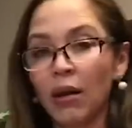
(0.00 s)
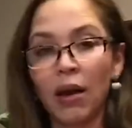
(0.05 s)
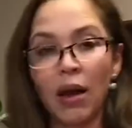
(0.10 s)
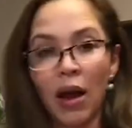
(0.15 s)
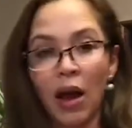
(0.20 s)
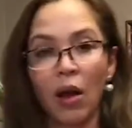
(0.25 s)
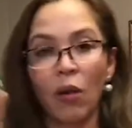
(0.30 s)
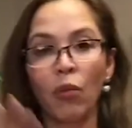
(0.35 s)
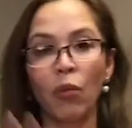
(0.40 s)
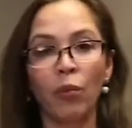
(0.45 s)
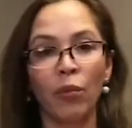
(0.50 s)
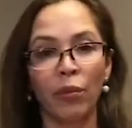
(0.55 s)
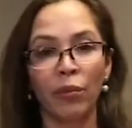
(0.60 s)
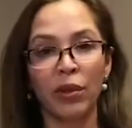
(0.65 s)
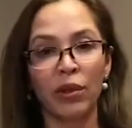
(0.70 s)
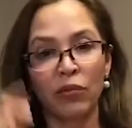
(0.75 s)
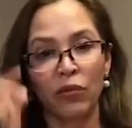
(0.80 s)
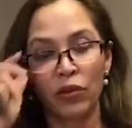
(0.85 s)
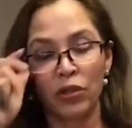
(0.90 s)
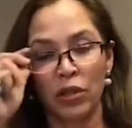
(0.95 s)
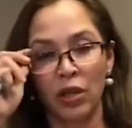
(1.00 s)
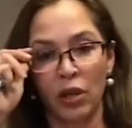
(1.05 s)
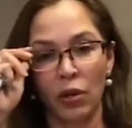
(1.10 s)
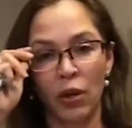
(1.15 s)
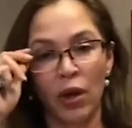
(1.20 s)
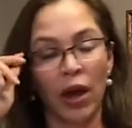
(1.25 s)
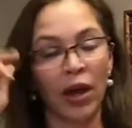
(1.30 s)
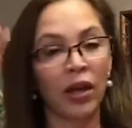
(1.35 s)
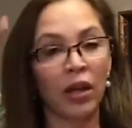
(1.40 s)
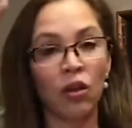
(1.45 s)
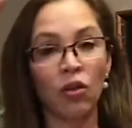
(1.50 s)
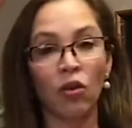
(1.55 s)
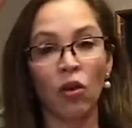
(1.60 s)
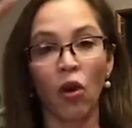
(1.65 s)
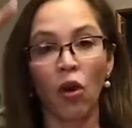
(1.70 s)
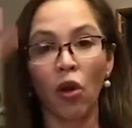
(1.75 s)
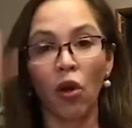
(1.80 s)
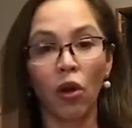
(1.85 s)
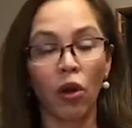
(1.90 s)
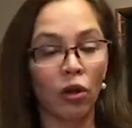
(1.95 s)
I will be the first to tell you, I hear
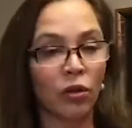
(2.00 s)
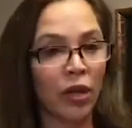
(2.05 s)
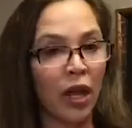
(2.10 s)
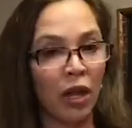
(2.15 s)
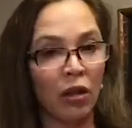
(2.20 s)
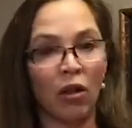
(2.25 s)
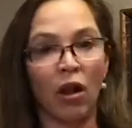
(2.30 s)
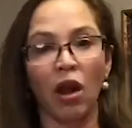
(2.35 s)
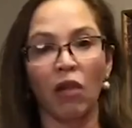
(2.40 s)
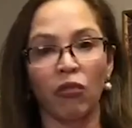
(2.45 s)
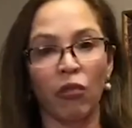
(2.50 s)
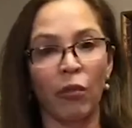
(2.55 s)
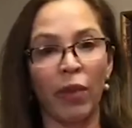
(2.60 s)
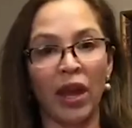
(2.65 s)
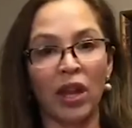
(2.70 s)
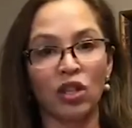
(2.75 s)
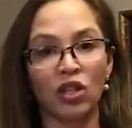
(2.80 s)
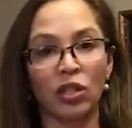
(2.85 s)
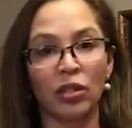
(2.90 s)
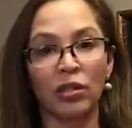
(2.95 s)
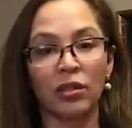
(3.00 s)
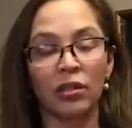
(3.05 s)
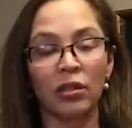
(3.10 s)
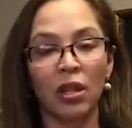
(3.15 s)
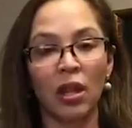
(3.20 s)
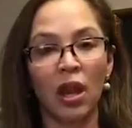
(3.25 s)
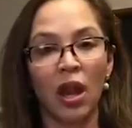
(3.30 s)
all day long from patients,